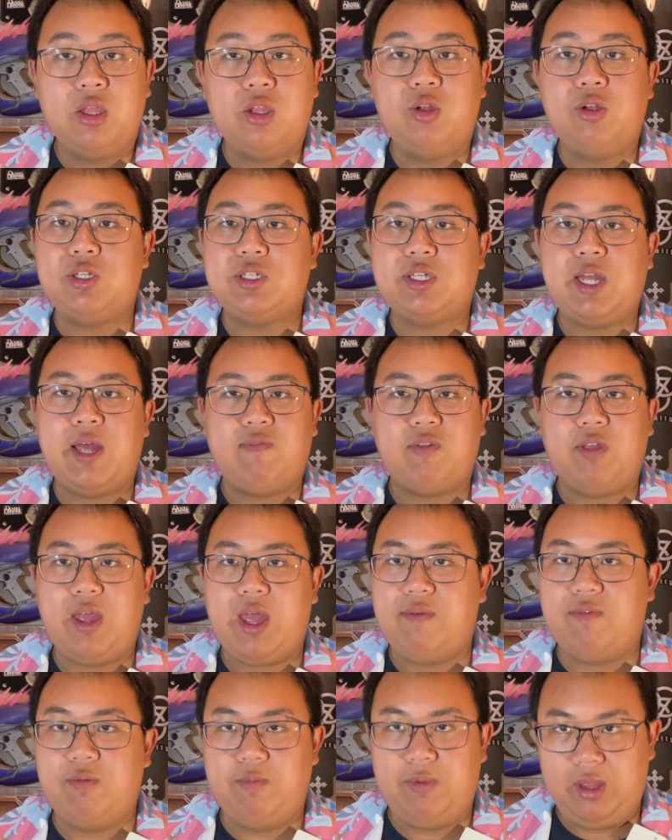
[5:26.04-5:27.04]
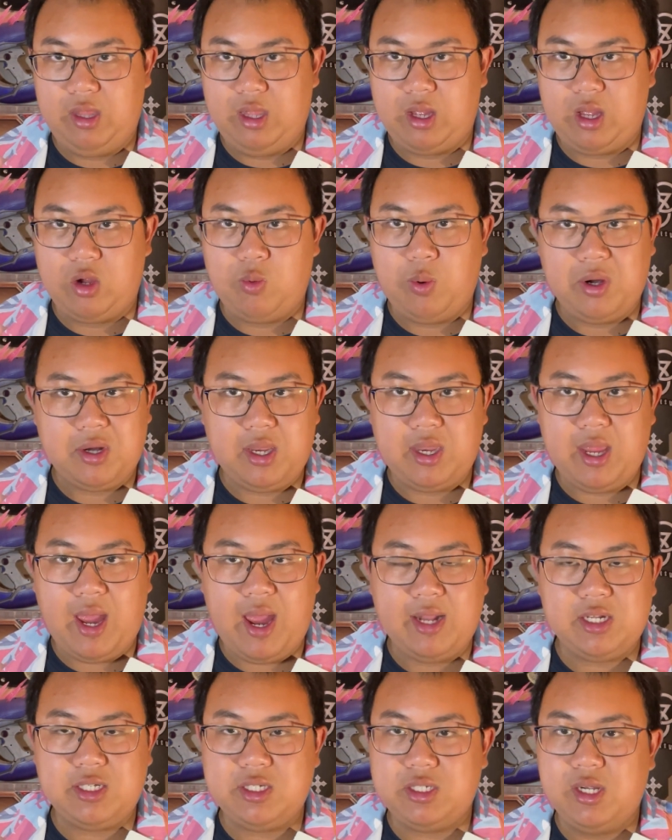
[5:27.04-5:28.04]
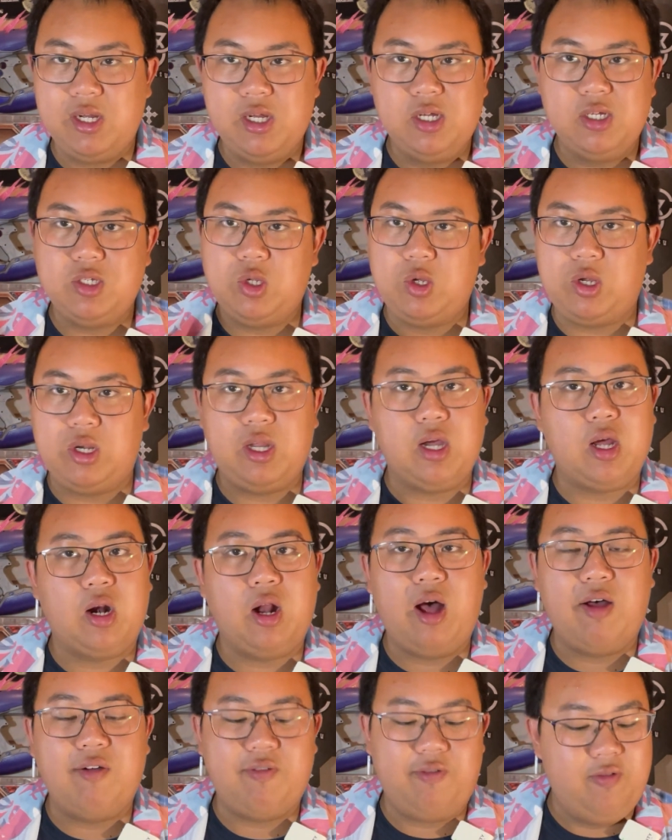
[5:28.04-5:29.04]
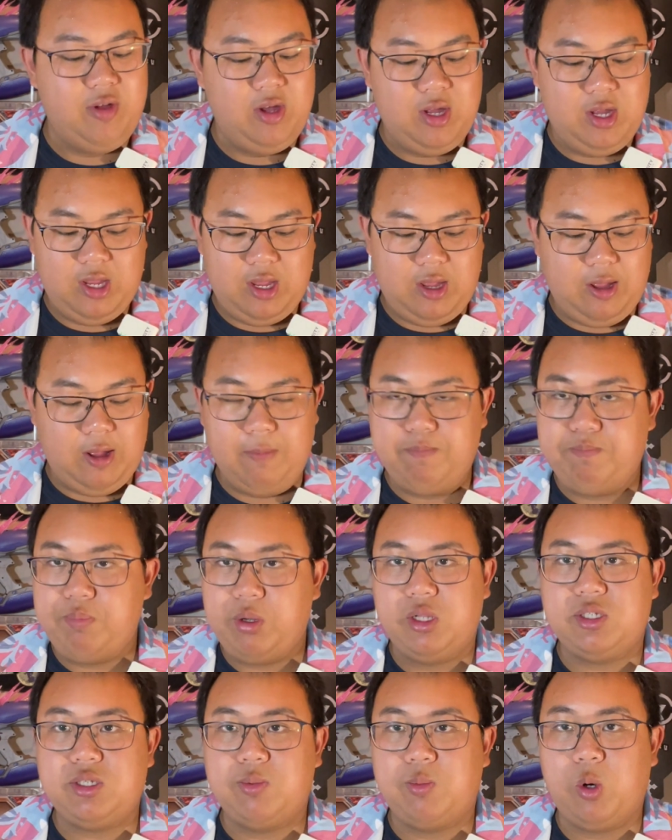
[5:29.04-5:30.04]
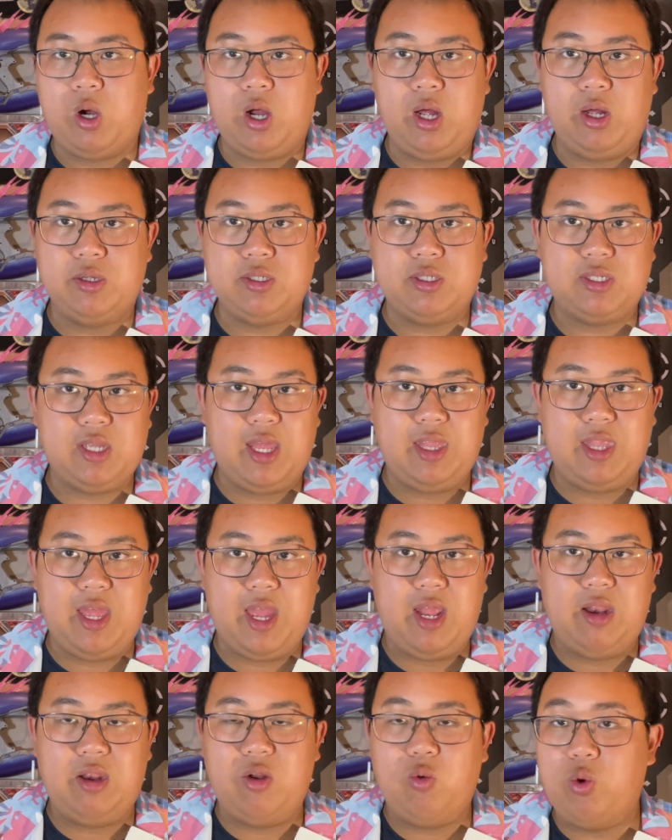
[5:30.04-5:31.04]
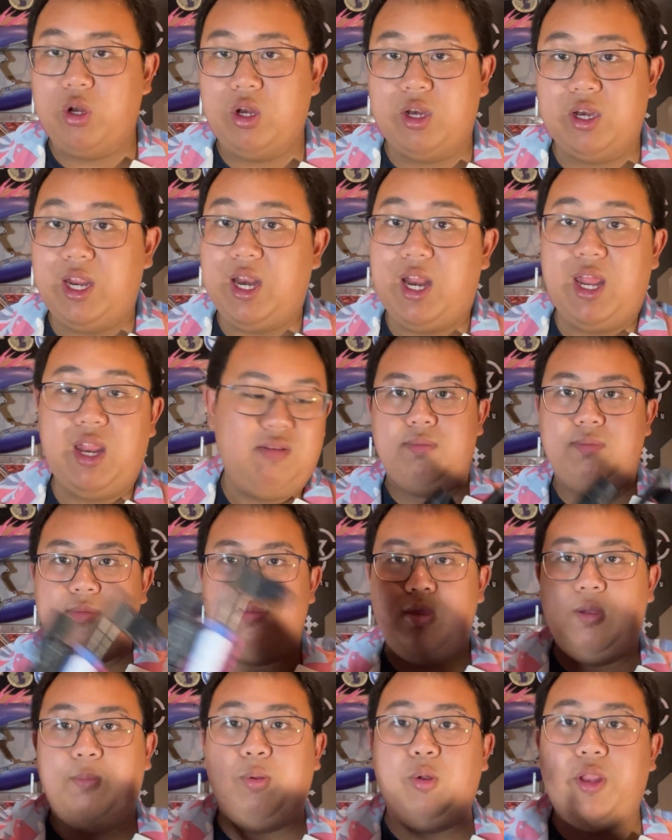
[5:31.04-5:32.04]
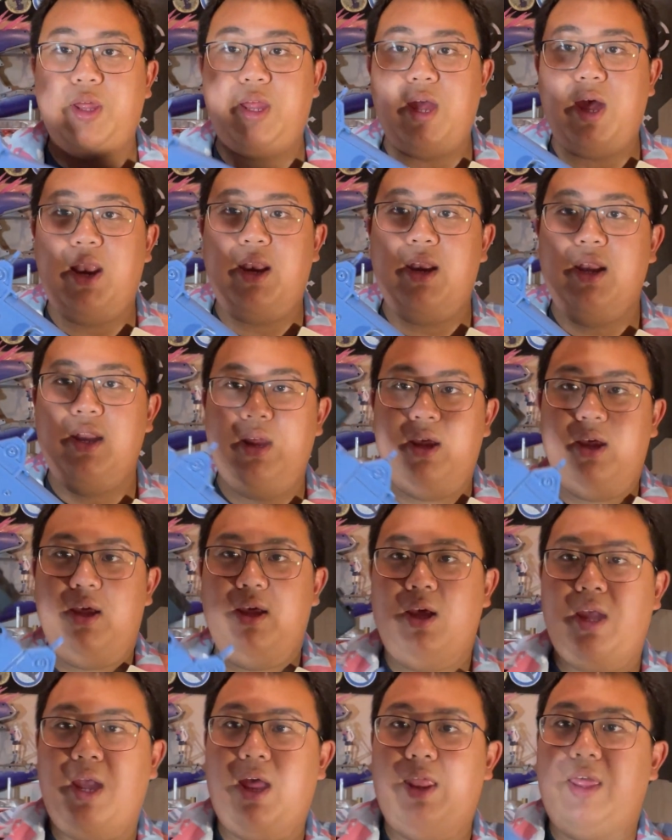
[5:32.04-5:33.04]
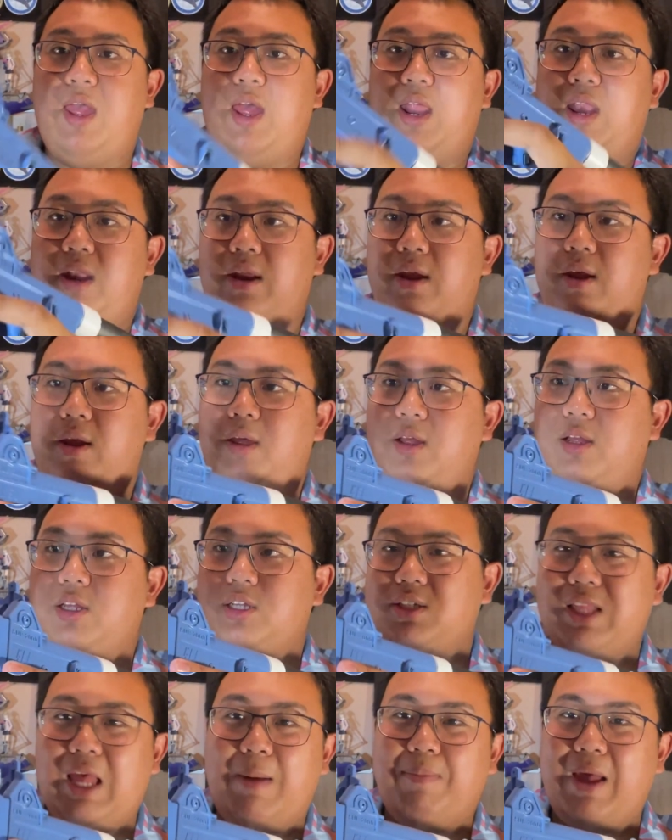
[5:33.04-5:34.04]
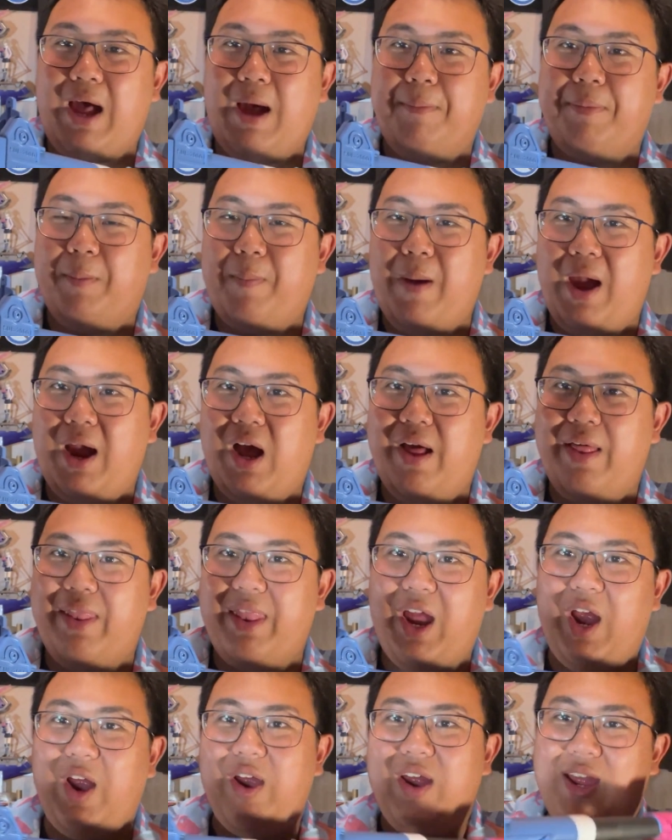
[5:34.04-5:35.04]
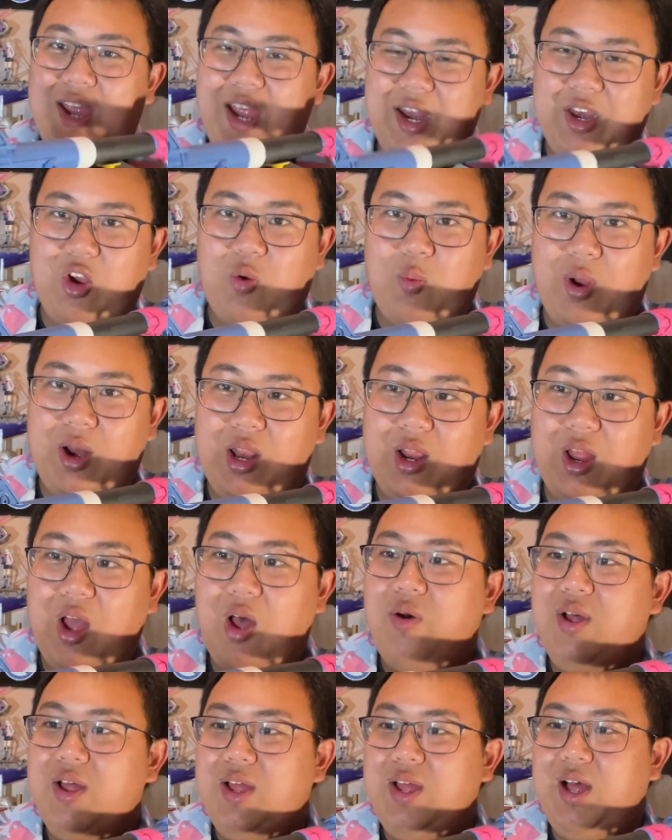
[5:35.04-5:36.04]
just have to have it be like a quick detach, so you can take it off, put it somewhere else, and then when you need it, deploy the gun, and then slap the optic back on there, and you're ready to go.